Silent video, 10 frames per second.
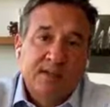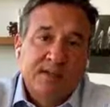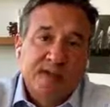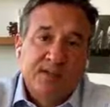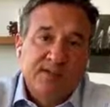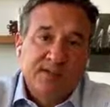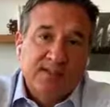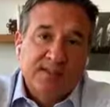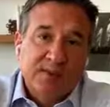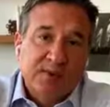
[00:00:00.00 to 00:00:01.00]

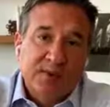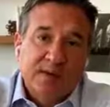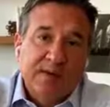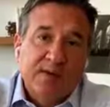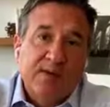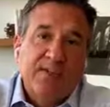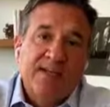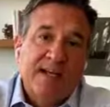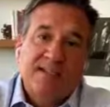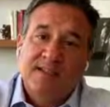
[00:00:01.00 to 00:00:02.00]
occasions at Chipotle, which
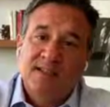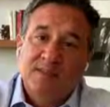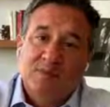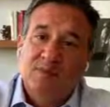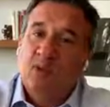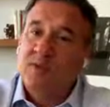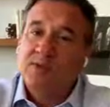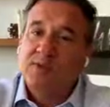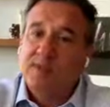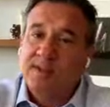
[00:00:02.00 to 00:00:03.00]
tend to tilt more
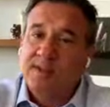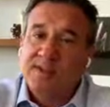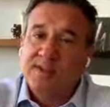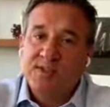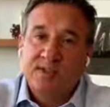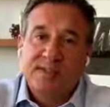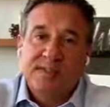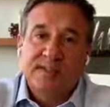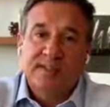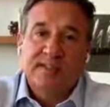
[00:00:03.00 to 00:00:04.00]
towards the digital
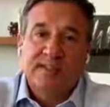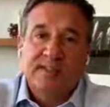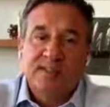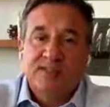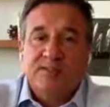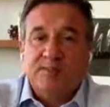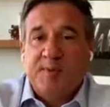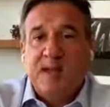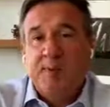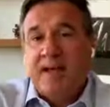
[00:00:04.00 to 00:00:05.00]
business. So it's
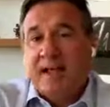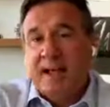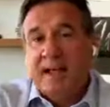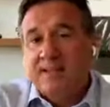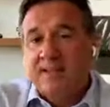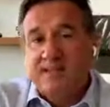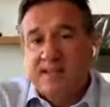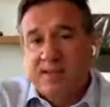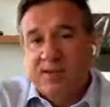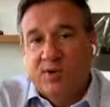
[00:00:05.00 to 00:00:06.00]
become an and
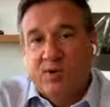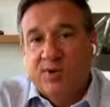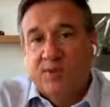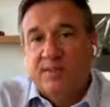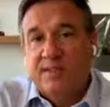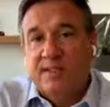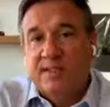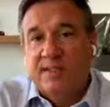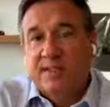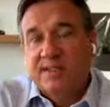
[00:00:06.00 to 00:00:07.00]
instead of an or for
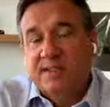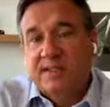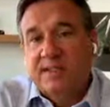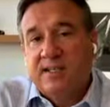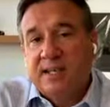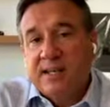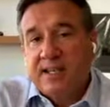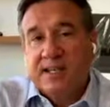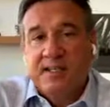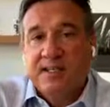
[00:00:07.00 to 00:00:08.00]
us. And I
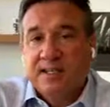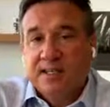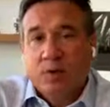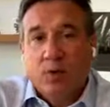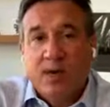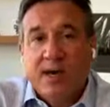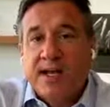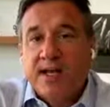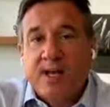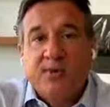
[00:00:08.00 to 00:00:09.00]
think we're
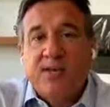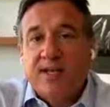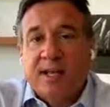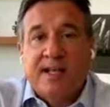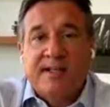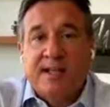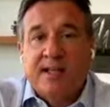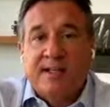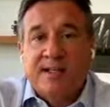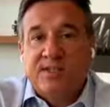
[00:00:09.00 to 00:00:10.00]
not alone in that
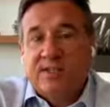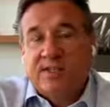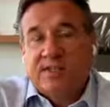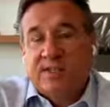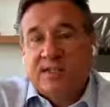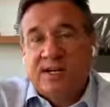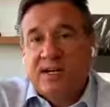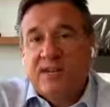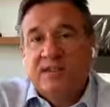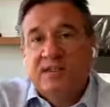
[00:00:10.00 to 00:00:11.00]
digital has
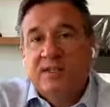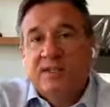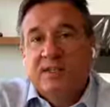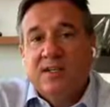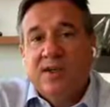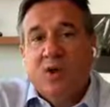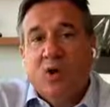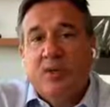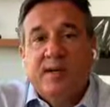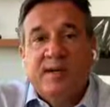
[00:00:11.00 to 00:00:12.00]
now
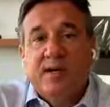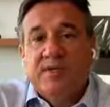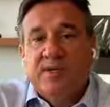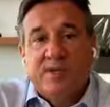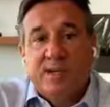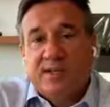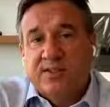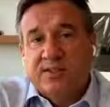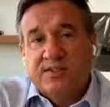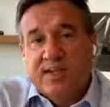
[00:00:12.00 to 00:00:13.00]
opened up new
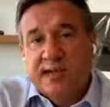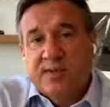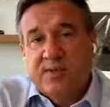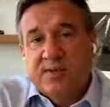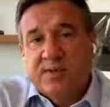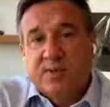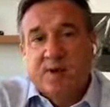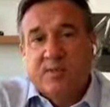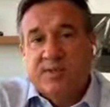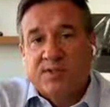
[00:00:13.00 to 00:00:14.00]
channels of engagement and
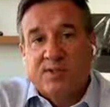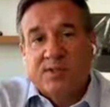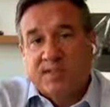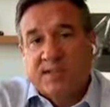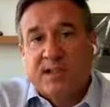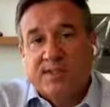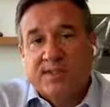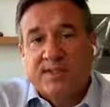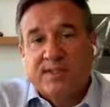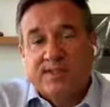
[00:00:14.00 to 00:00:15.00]
commerce across a lot
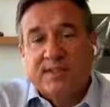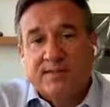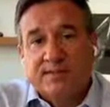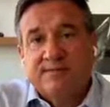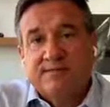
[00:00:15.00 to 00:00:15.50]
of industries.